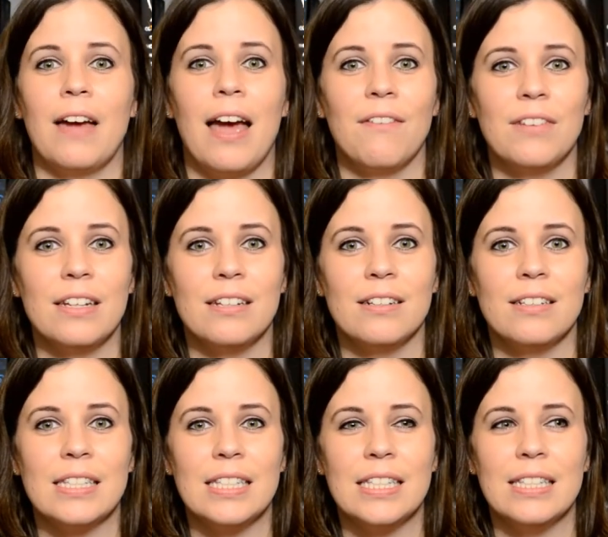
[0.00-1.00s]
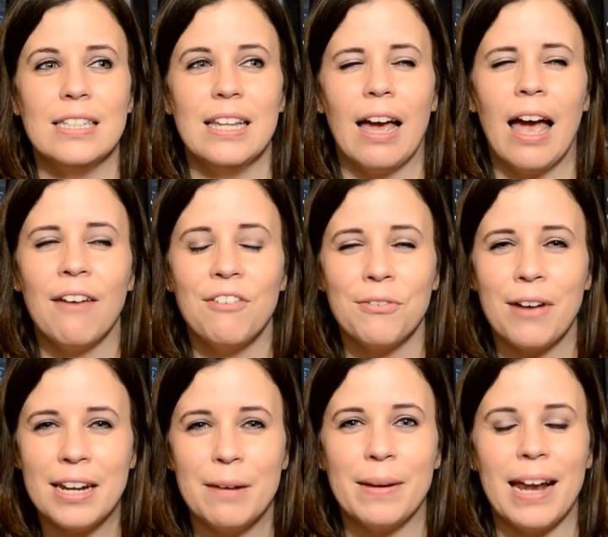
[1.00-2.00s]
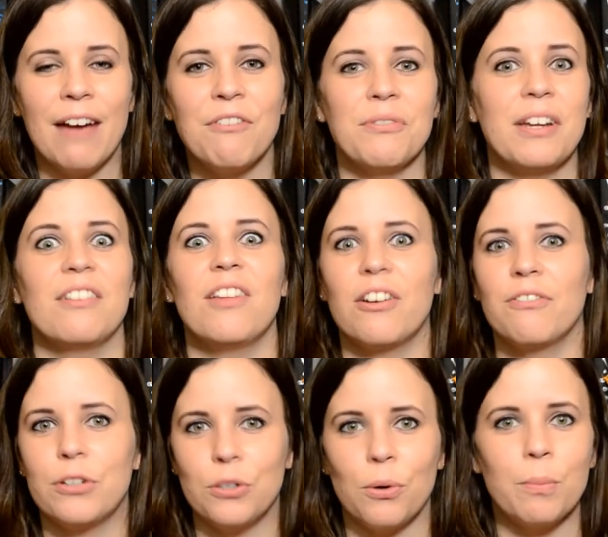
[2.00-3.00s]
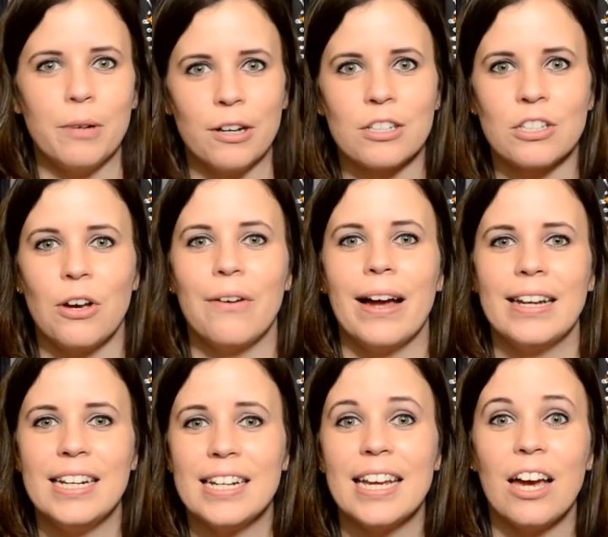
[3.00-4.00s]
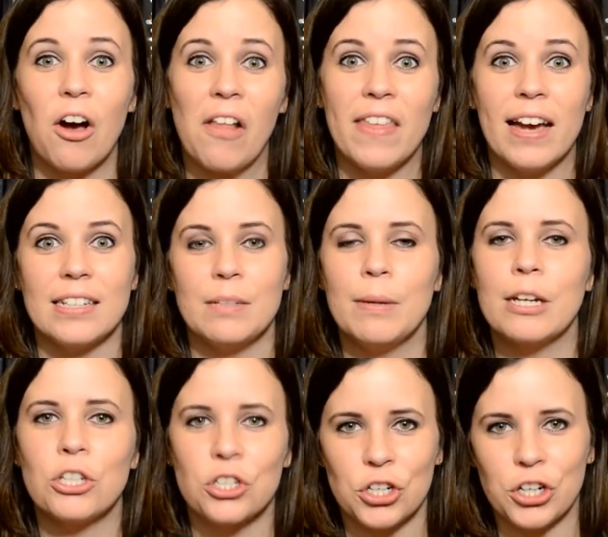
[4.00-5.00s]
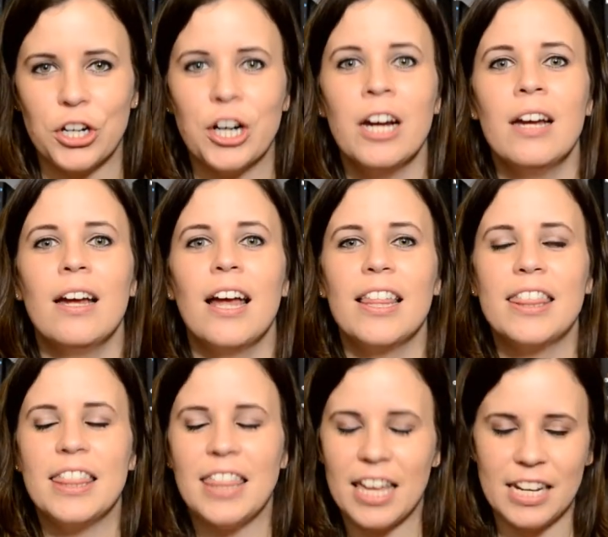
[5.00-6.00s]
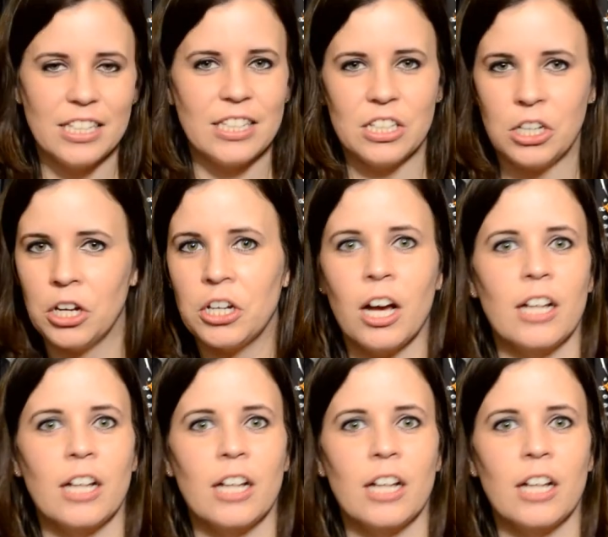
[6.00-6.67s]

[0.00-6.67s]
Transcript: I haven't I haven't read it, but I haven't read a lot of adult books, so I need to get on that to make sure that it's a good